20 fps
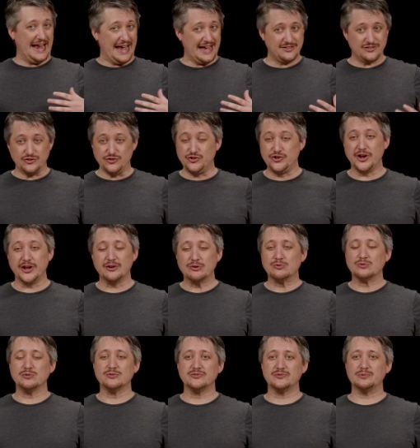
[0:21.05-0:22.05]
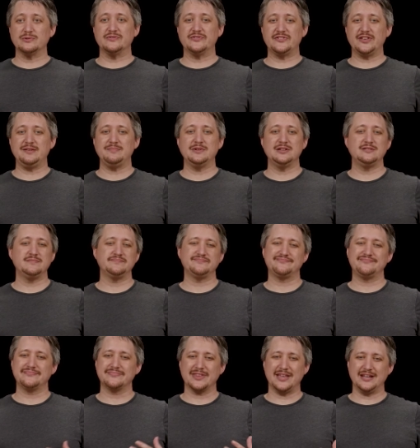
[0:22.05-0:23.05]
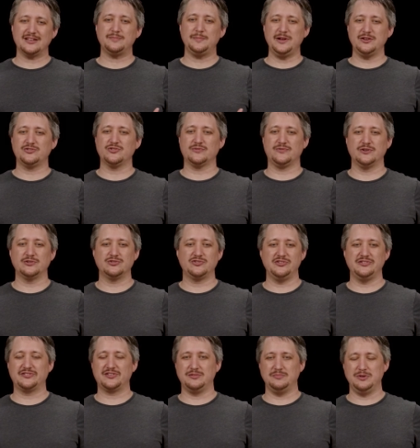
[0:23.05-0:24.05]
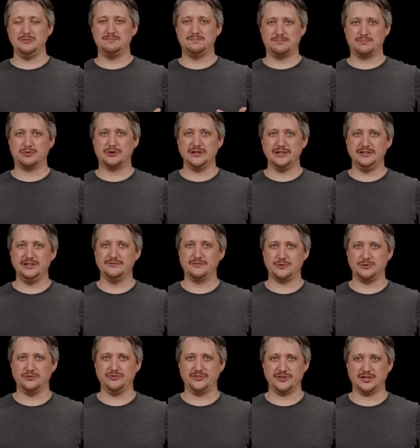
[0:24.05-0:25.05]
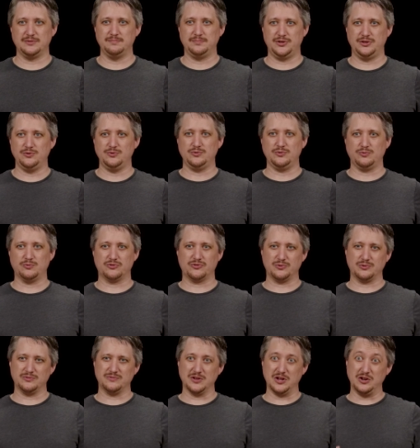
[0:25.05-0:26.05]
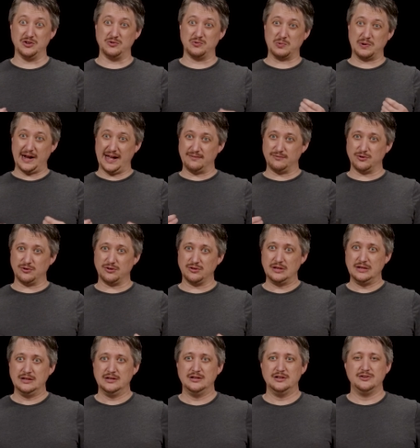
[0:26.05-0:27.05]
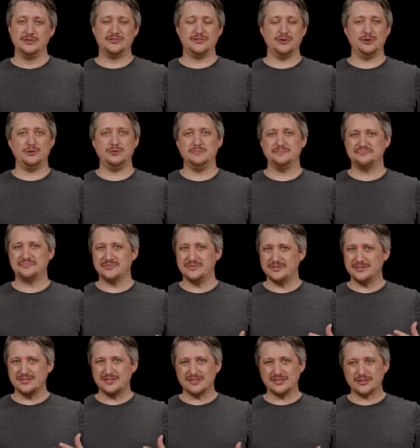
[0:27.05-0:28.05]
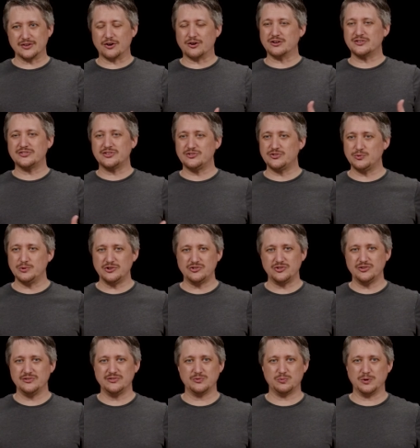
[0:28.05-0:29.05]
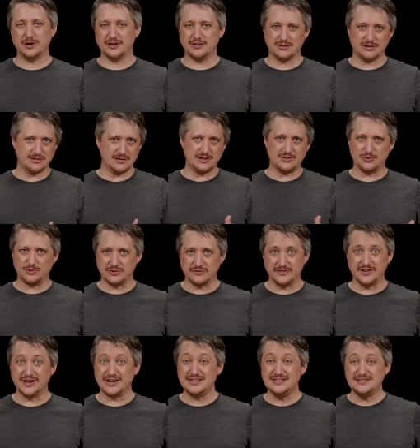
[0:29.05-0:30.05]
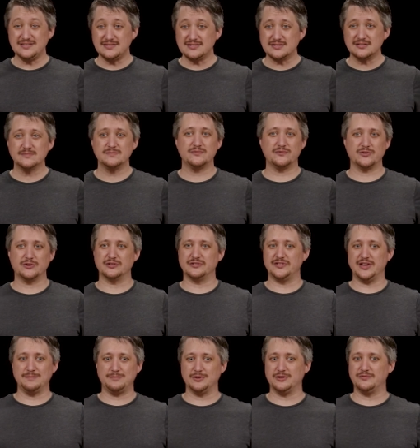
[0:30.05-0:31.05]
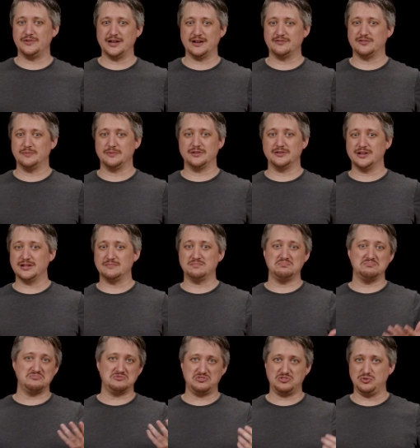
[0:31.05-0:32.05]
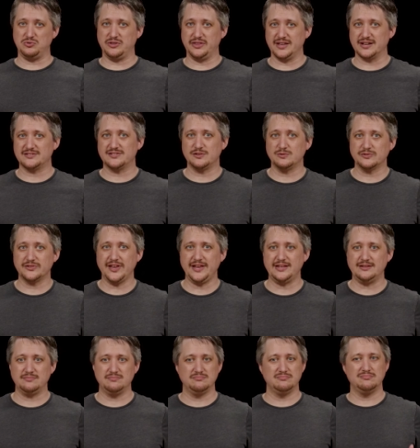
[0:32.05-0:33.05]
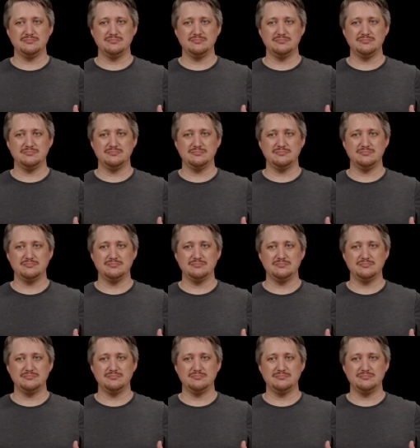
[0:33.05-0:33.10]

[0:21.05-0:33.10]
as a general sort of statement, exponential functions can be pretty difficult to compute or sort of unravel. So there are situations where it's sort of nice. For example, if you have something like 2 to the x equals 8,